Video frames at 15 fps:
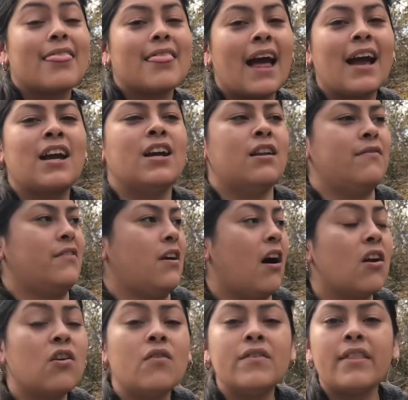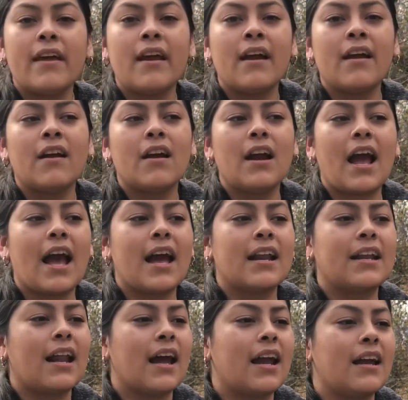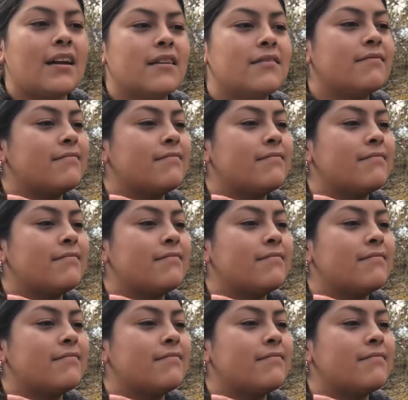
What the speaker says: that could have gone over there and like